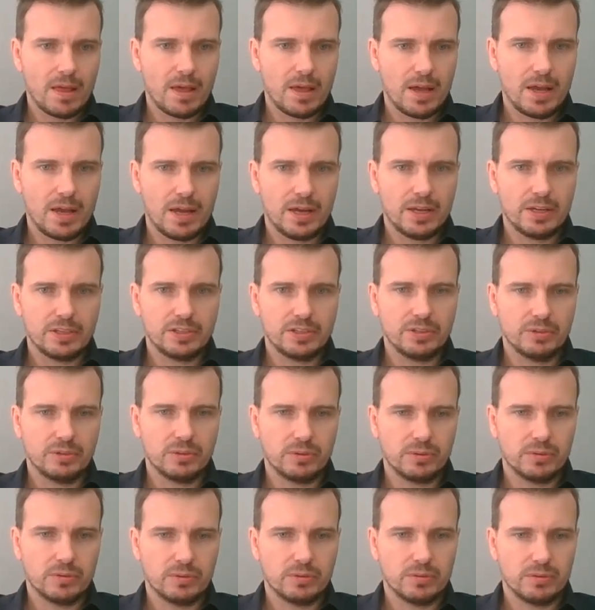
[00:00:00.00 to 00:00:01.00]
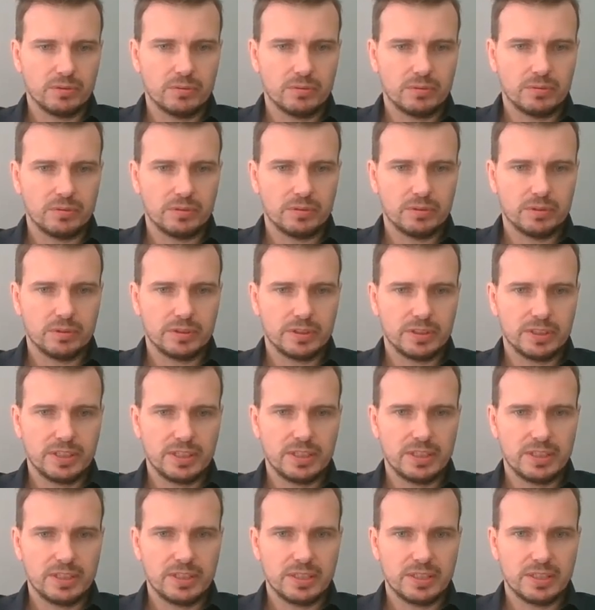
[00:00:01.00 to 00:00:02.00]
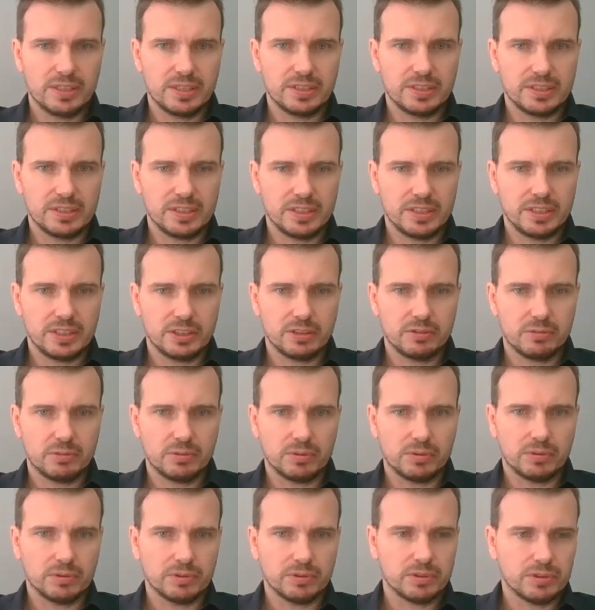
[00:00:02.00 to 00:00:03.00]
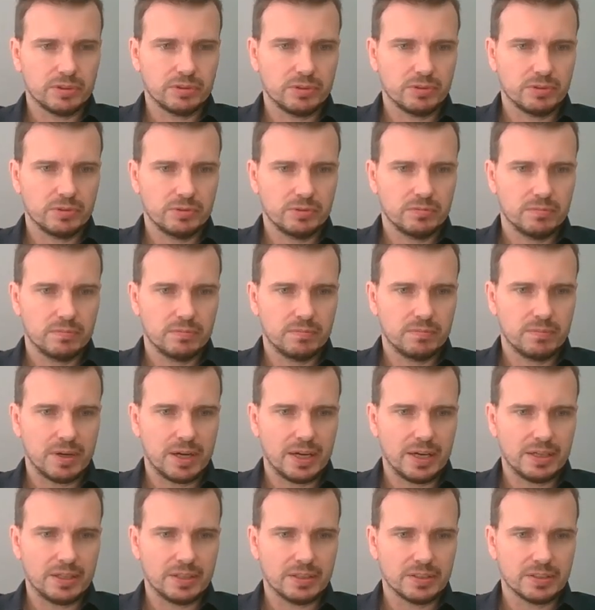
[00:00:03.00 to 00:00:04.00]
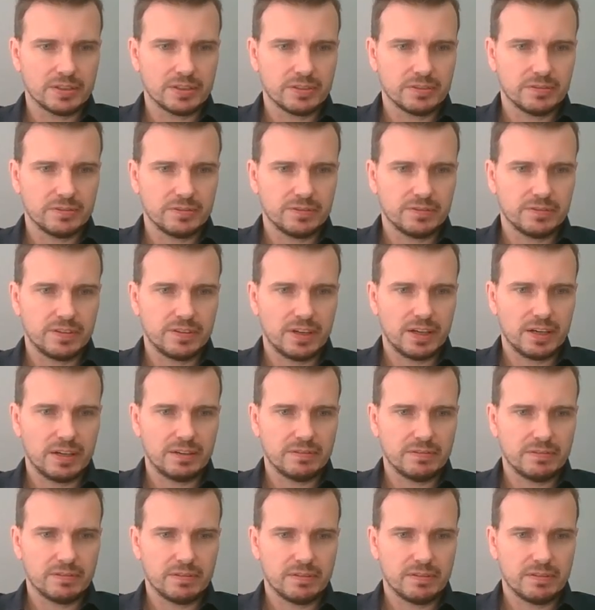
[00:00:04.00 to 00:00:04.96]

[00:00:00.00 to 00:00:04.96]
And your D is equal to minus 5.